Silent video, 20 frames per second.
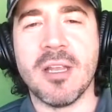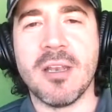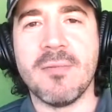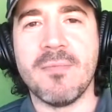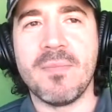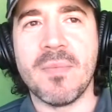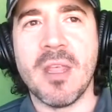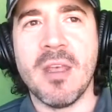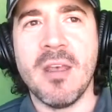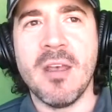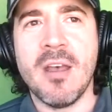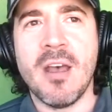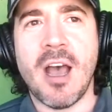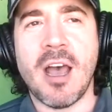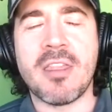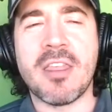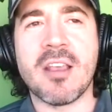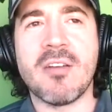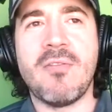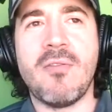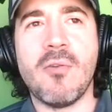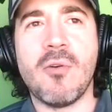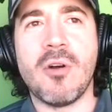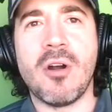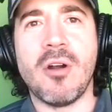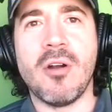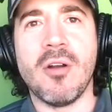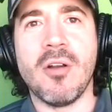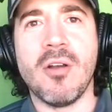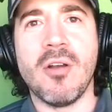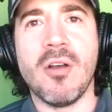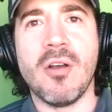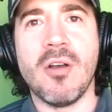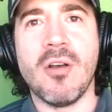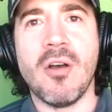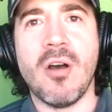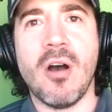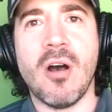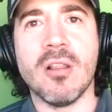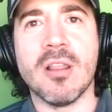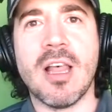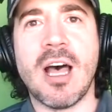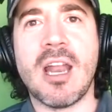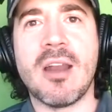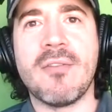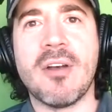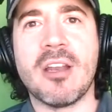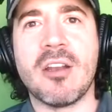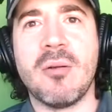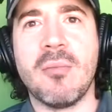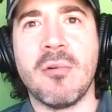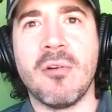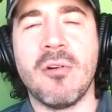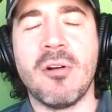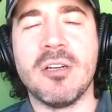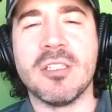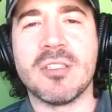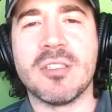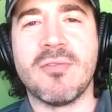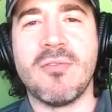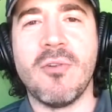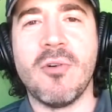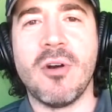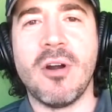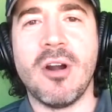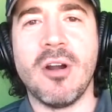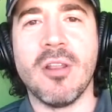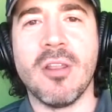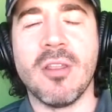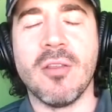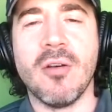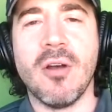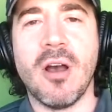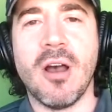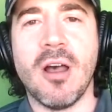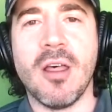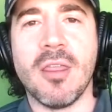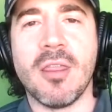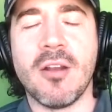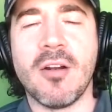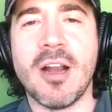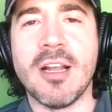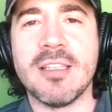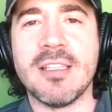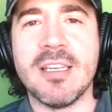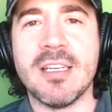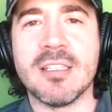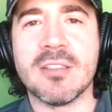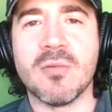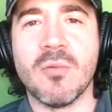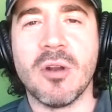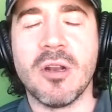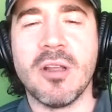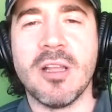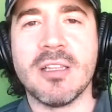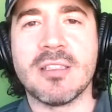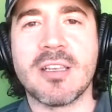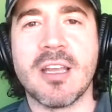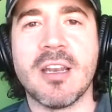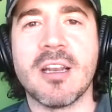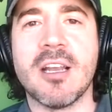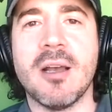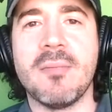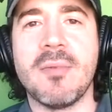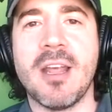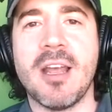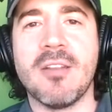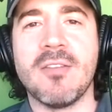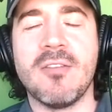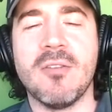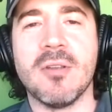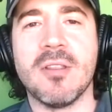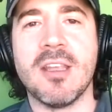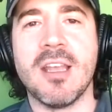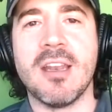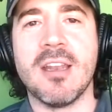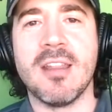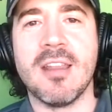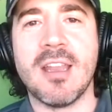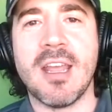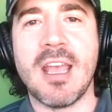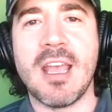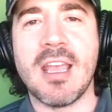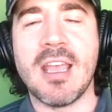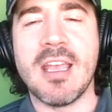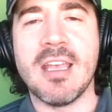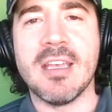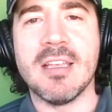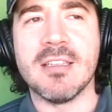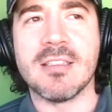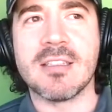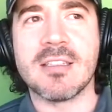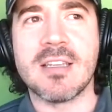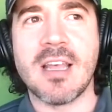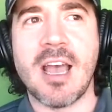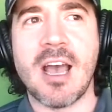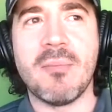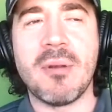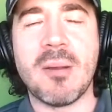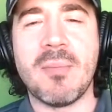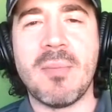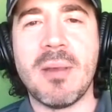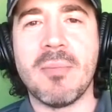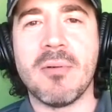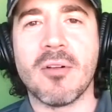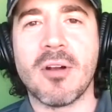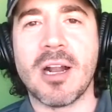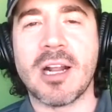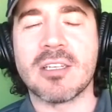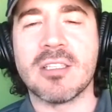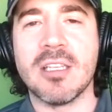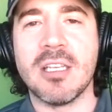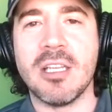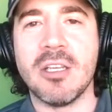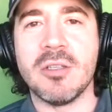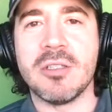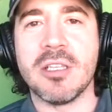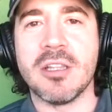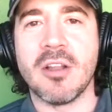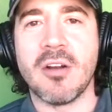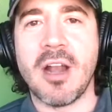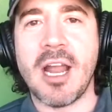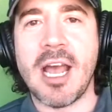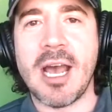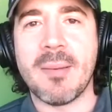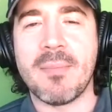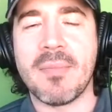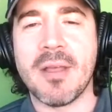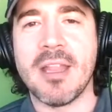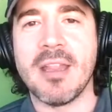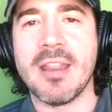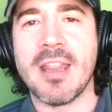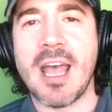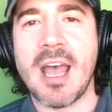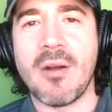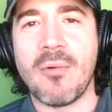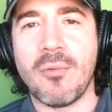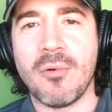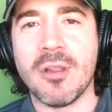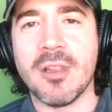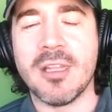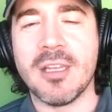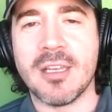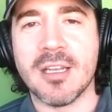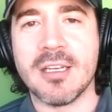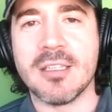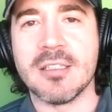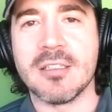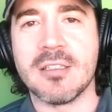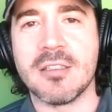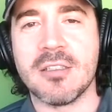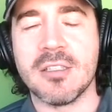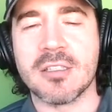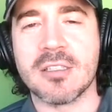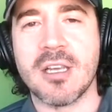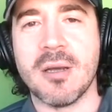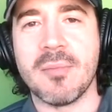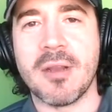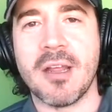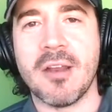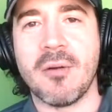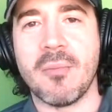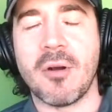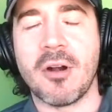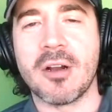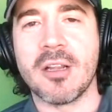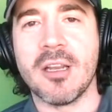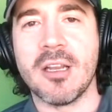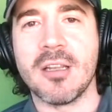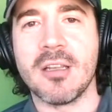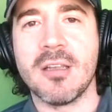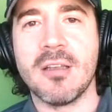But I think for a lot of entrepreneurs, for their ideas, what it's going to come down to at the end of the day is how many people are actually using their app, and that really does just come down to marketing.